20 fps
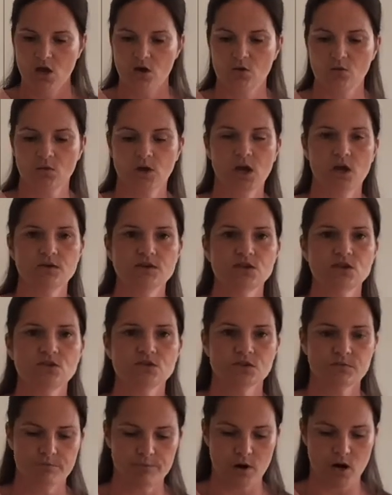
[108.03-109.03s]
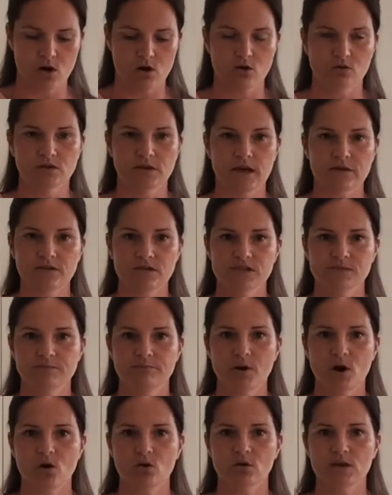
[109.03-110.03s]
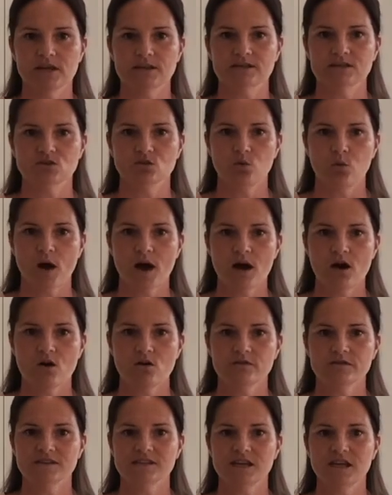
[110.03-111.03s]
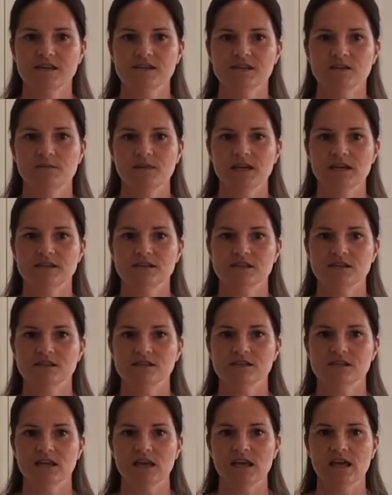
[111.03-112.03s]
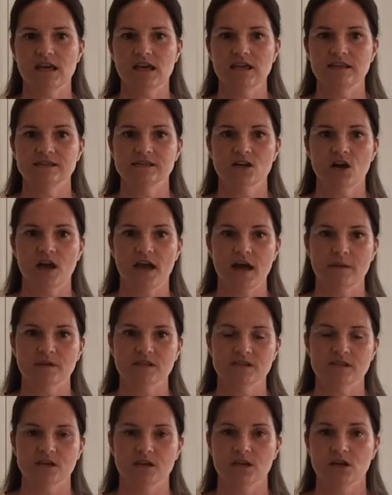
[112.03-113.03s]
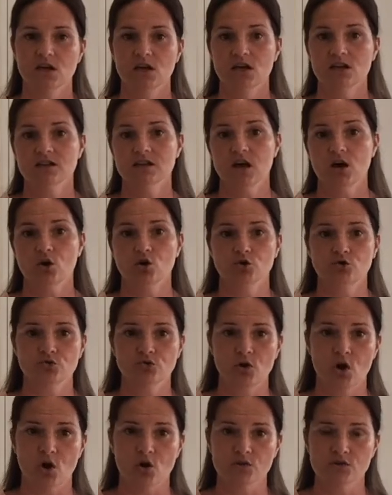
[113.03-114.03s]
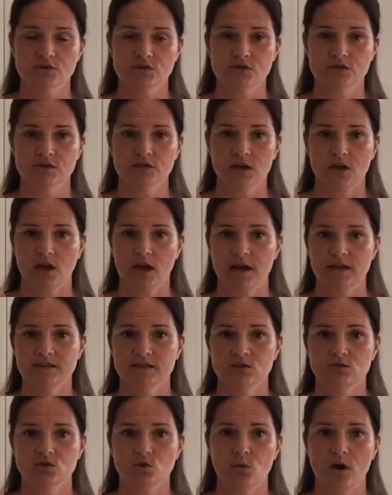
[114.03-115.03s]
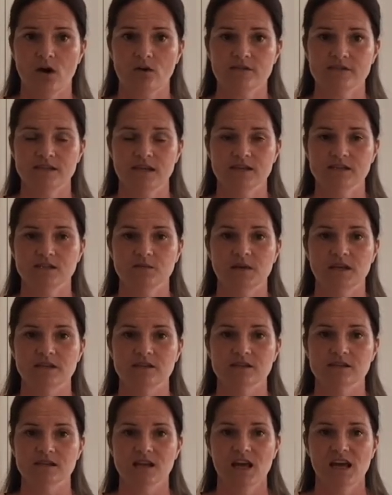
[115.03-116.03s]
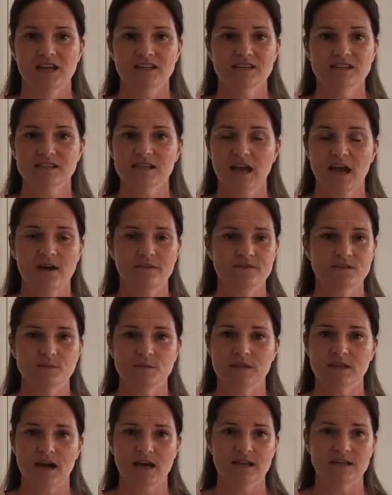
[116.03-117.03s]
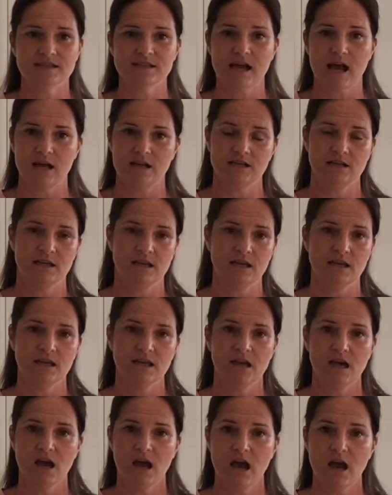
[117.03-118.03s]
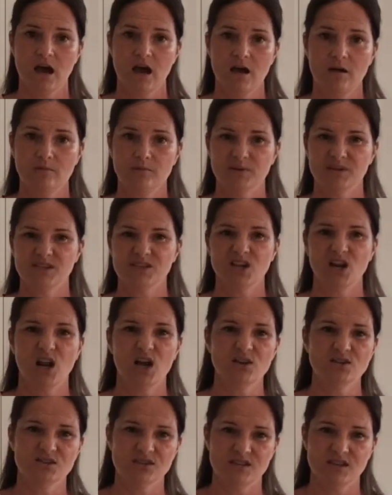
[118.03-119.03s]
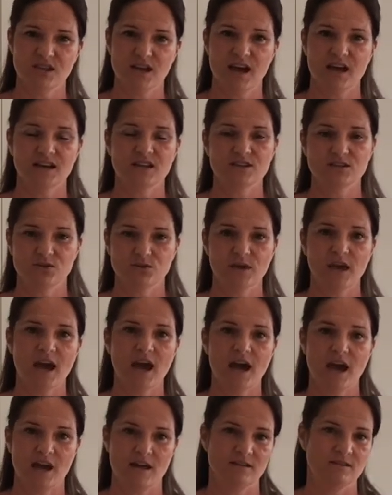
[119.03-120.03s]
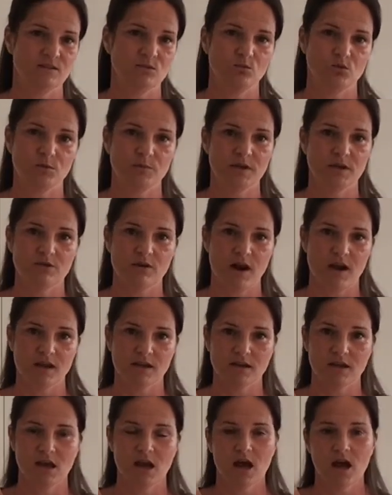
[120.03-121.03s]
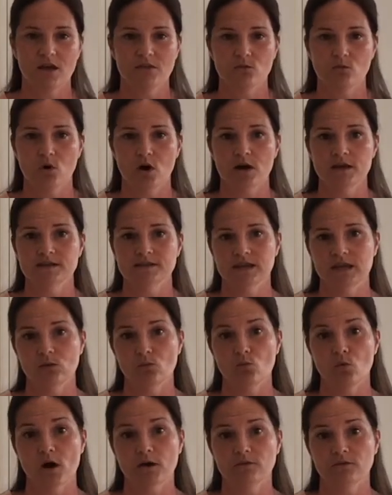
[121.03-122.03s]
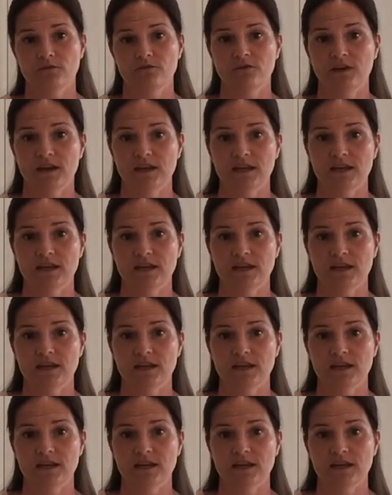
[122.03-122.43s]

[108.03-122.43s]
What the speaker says: we're going to use a bowl. Now this bowl is 12 centimeters in diameter across. Okay, so 12 centimeters. It doesn't have to be that exactly, but as close to that as you can would be great. Otherwise it won't fit